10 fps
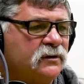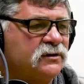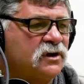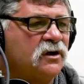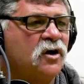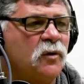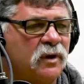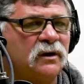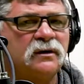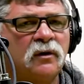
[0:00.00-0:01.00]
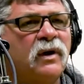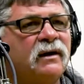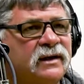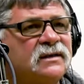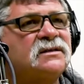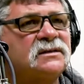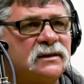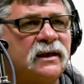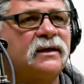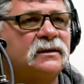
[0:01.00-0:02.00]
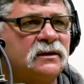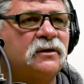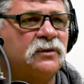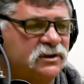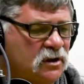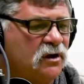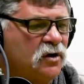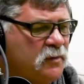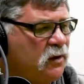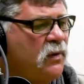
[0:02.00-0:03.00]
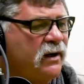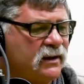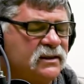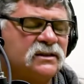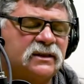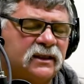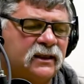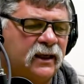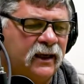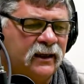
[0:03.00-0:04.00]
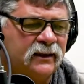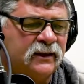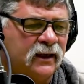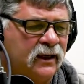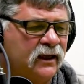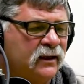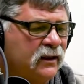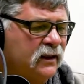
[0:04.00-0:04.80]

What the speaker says: sarcoma awareness and Ewings sarcoma awareness and we're